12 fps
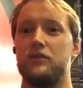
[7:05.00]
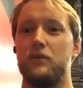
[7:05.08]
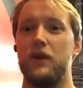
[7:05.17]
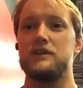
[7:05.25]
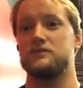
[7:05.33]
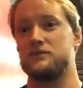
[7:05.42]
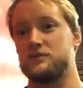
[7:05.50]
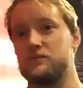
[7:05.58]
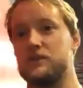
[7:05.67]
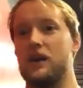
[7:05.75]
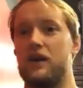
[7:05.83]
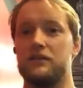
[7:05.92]
weights, which we
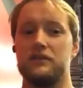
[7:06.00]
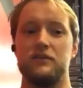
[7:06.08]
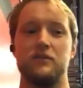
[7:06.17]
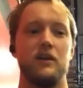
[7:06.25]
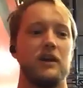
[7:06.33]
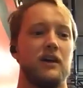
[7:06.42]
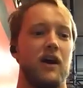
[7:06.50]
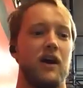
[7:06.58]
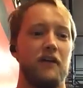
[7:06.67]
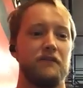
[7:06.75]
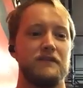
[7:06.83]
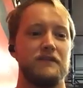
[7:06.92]
all do
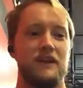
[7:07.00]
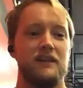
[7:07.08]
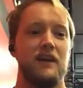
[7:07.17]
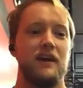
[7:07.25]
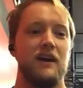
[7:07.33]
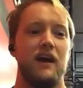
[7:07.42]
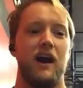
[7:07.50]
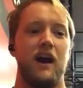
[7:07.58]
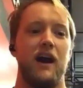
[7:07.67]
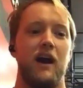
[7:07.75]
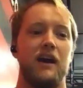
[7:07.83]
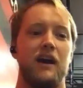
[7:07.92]
often.
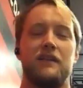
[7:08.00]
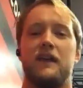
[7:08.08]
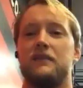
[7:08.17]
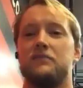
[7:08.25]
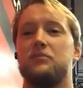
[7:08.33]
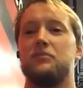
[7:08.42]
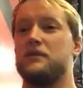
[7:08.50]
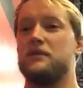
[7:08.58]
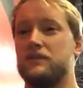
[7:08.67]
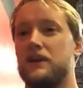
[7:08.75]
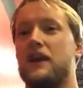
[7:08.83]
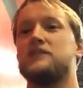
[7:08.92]
Uh, and then maybe if
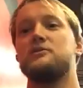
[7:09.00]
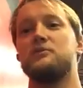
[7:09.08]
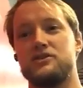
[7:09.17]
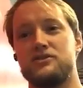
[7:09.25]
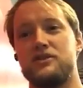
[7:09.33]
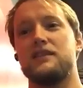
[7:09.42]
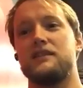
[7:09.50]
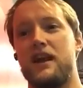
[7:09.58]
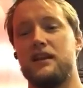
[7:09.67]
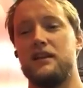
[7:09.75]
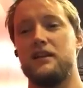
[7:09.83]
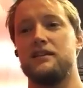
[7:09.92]
you got too much strength, not
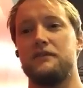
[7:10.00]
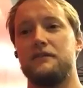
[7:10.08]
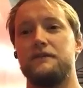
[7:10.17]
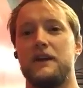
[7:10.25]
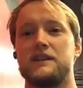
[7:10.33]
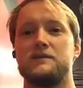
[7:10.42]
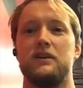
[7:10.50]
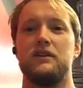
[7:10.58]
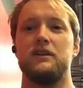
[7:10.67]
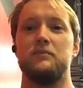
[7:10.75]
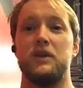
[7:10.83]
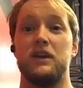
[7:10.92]
enough
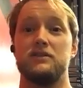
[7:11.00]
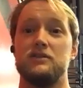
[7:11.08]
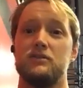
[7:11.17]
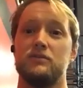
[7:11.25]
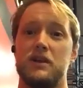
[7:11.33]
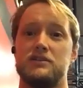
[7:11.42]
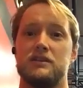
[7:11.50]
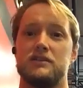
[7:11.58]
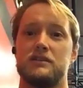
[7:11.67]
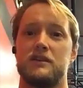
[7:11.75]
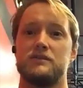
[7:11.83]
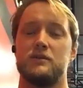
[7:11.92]
flexibility, being too rigid is
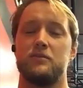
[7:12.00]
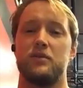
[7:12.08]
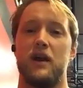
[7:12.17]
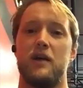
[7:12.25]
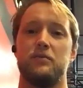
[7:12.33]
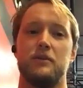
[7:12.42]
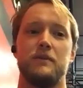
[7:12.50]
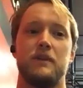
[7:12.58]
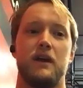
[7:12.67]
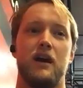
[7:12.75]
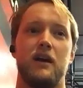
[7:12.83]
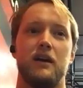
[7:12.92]
also a problem.
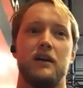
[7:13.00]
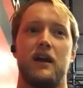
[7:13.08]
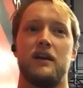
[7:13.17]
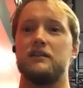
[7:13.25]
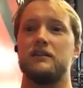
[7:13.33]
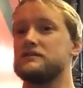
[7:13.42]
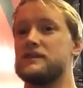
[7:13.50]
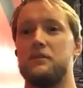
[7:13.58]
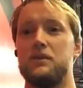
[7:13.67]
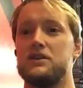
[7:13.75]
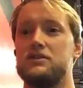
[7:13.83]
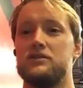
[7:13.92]
Uh, kind of same
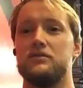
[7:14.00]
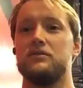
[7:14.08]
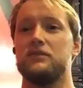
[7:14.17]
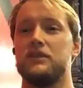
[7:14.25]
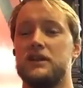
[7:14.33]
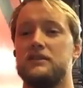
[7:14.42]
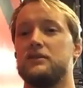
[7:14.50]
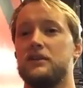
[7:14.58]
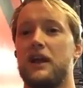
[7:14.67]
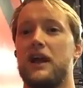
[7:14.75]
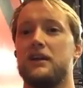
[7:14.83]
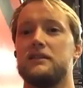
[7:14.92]
issue, lead to a
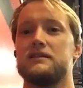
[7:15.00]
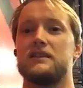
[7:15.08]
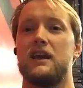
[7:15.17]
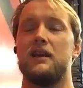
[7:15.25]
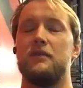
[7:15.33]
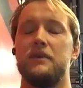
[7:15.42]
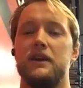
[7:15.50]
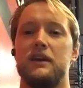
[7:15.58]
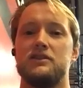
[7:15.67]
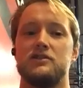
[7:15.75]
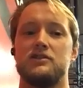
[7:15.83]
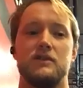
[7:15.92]
lot of the same
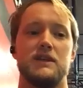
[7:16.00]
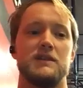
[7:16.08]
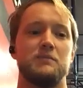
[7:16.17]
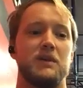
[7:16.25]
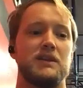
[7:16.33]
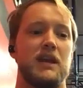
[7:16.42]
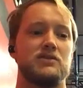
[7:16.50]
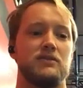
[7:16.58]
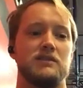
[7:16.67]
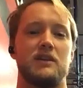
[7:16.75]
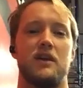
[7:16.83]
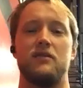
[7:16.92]
injuries potentially.
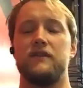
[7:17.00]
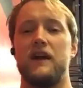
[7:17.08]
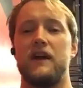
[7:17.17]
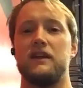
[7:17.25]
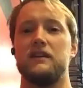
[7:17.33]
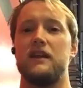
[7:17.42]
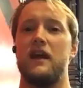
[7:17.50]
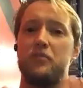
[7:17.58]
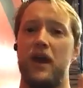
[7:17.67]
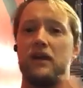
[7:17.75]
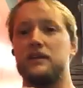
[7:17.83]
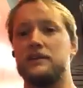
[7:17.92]
So finding that
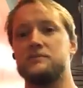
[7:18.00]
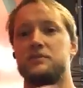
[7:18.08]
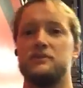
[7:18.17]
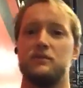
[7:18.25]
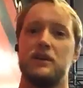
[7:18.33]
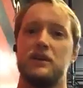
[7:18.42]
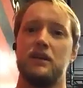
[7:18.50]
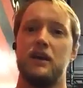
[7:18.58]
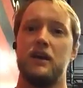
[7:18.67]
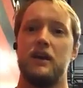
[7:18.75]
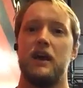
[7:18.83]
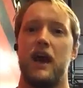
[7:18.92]
balance between
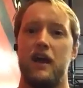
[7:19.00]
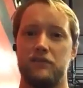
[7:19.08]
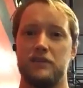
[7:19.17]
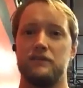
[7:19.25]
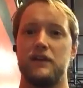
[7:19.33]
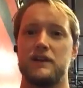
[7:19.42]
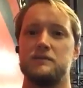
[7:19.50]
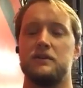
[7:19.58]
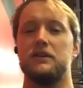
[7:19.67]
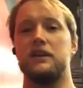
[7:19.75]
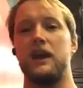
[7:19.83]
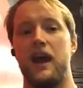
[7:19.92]
having the
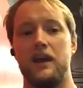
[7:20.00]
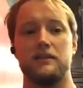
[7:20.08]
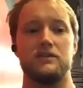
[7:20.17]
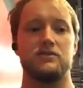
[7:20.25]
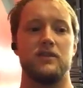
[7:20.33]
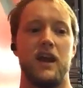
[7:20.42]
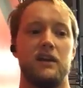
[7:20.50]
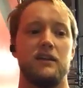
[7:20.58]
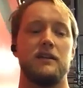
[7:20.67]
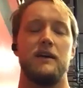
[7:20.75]
flexibility and the strength.